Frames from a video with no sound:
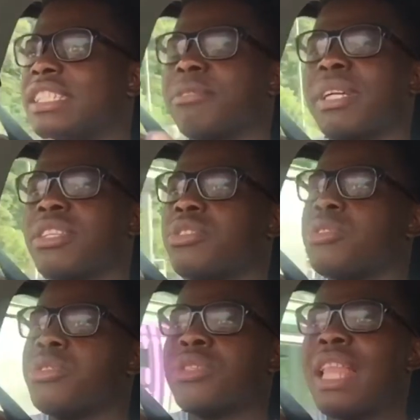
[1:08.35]
It's expected to
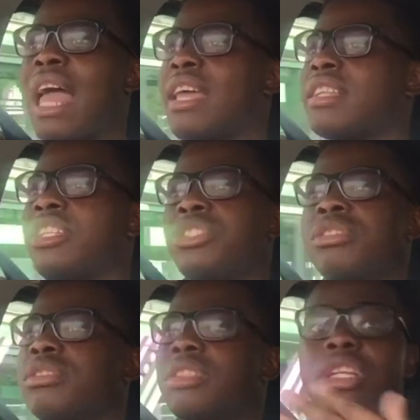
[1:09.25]
land
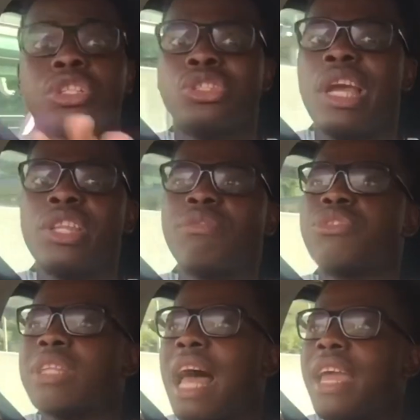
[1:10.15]
in end of
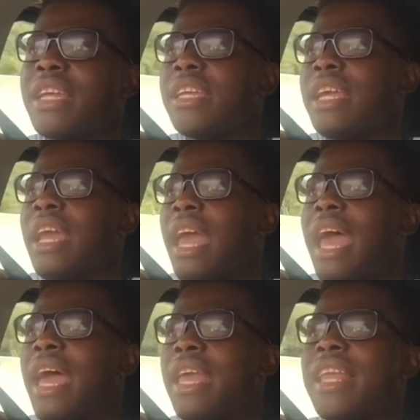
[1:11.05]
July.
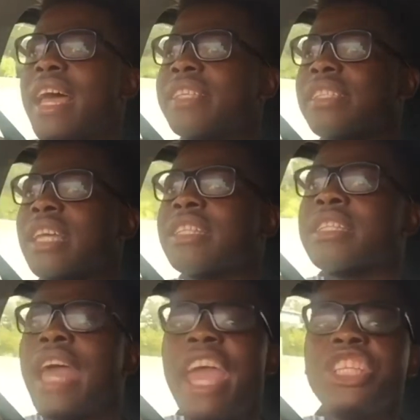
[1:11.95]
It has
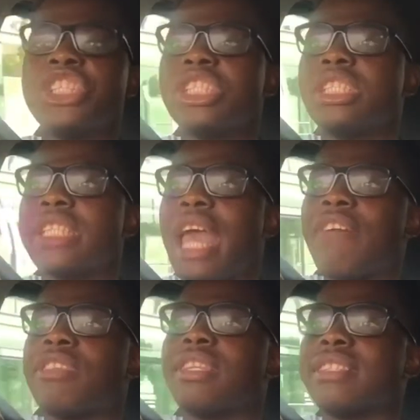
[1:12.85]
the engine, they
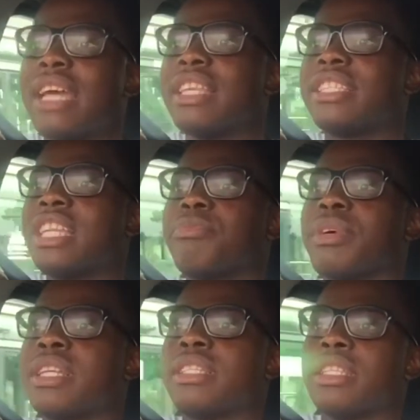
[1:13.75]
haven't decided yet,
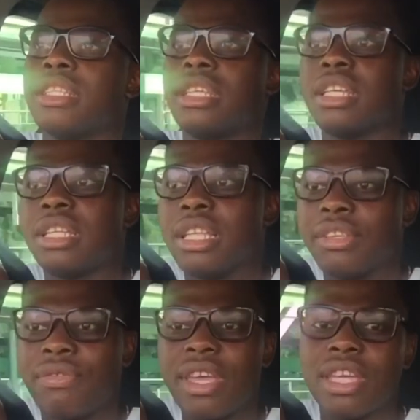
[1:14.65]
but
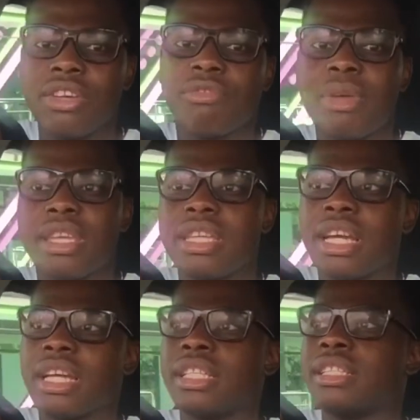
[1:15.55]
they're thinking of making
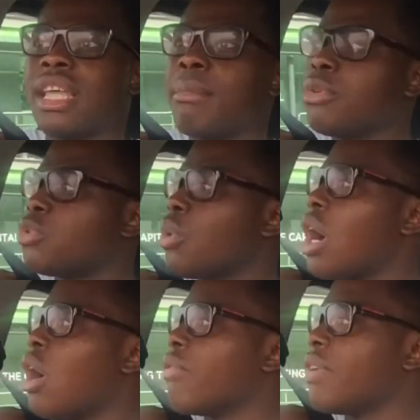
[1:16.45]
a W
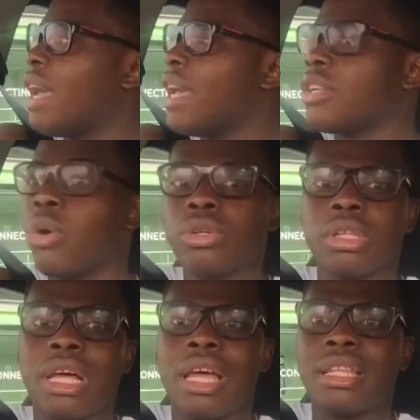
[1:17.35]
twelve and all
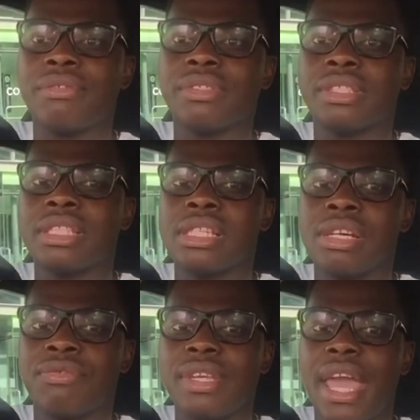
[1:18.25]
uh, and a,
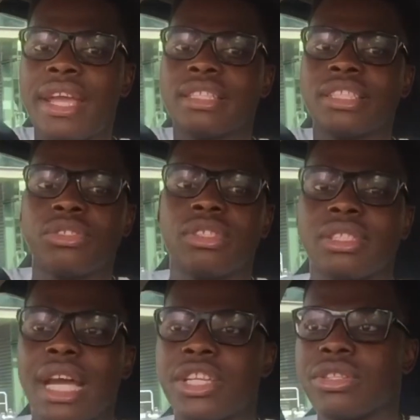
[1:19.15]
the V eight, and they're still
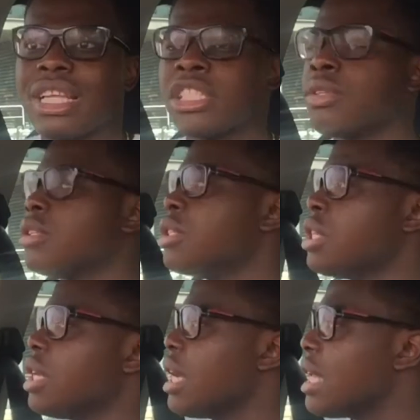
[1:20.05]
deciding on that, so
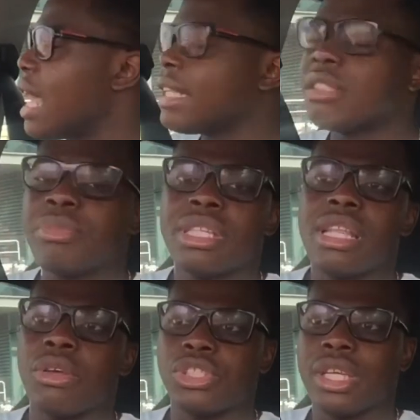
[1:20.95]
it hasn't been
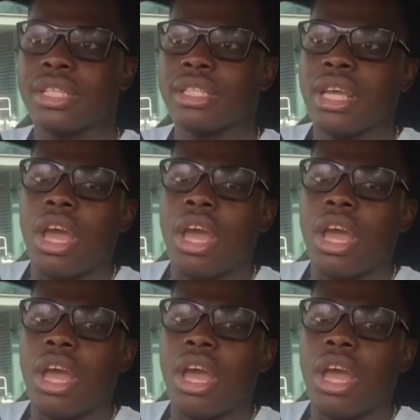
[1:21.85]
announced yet.